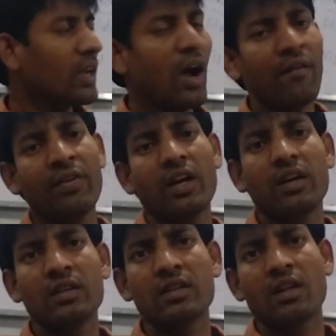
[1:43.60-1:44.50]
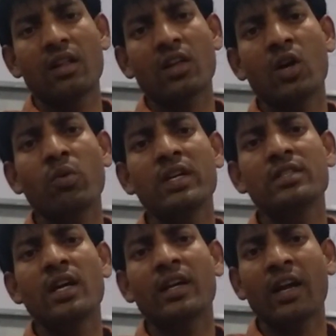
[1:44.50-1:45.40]
Africa. Third one is
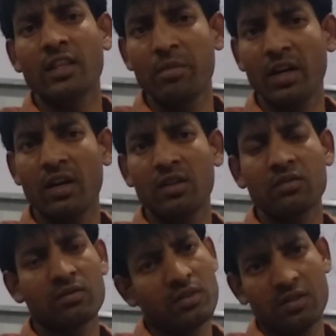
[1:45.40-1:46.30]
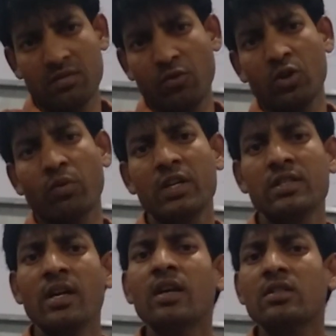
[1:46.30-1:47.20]
the North America. Fourth one is
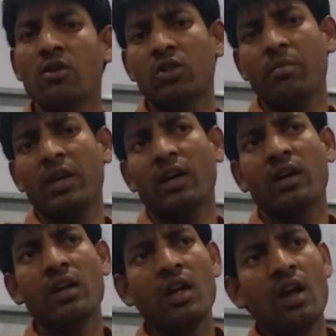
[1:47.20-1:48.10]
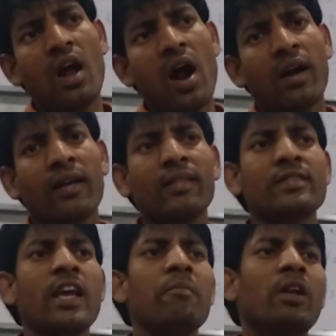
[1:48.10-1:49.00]
the South America. And at the
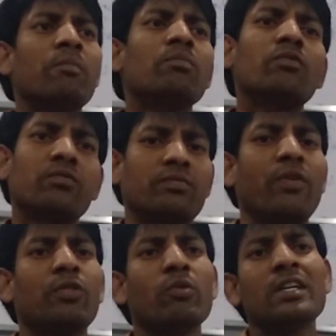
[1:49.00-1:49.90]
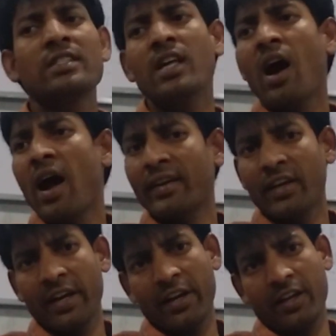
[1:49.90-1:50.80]
same time, fifth one is the
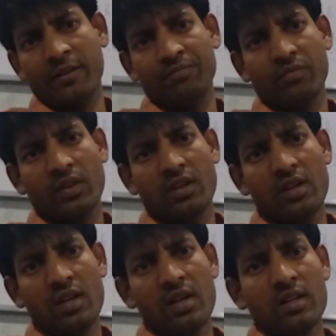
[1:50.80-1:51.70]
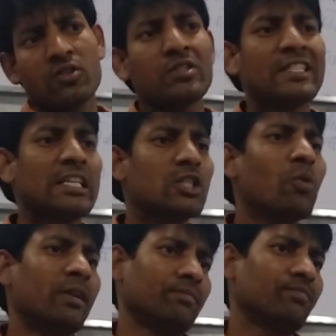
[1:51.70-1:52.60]
Antarctica. So sixth
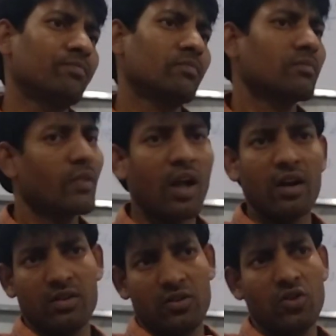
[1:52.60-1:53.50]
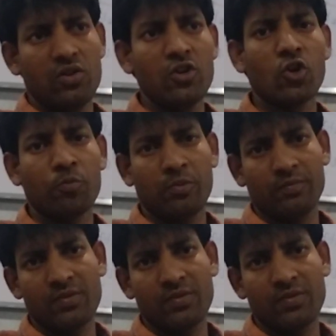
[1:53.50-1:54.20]
one, Europe.